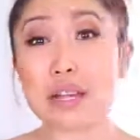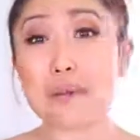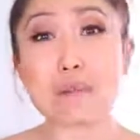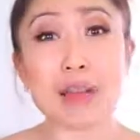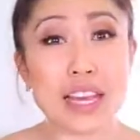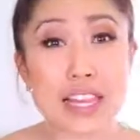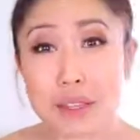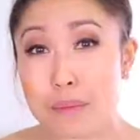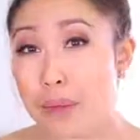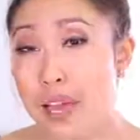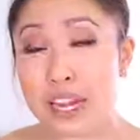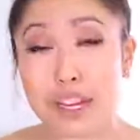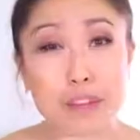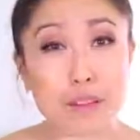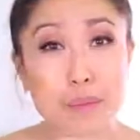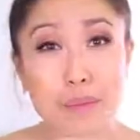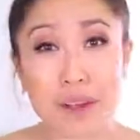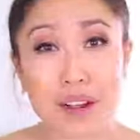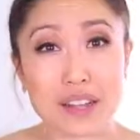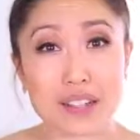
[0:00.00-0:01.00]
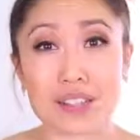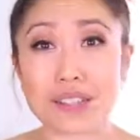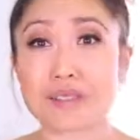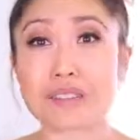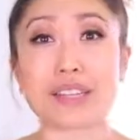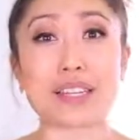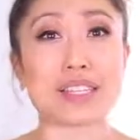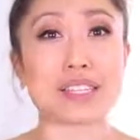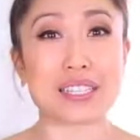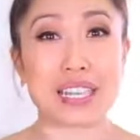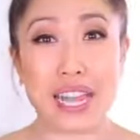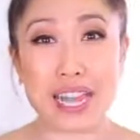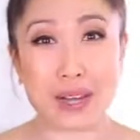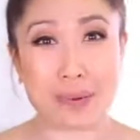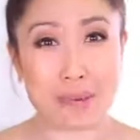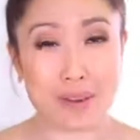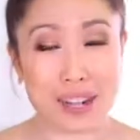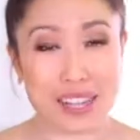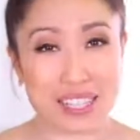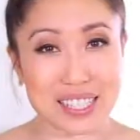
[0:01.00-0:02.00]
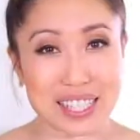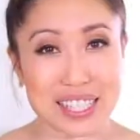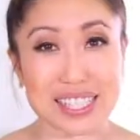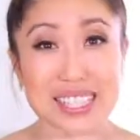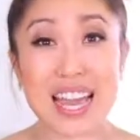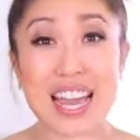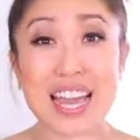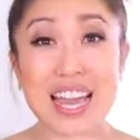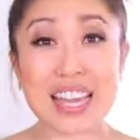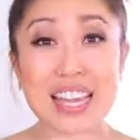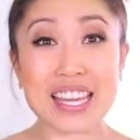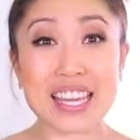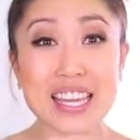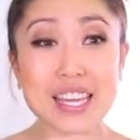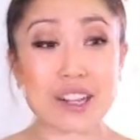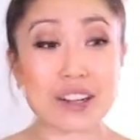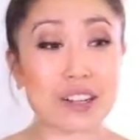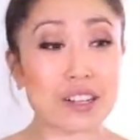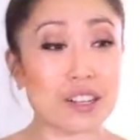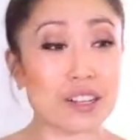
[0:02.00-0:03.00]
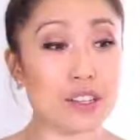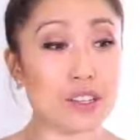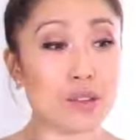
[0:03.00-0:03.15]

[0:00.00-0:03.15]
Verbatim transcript: and mathematical parts of the entire process. Here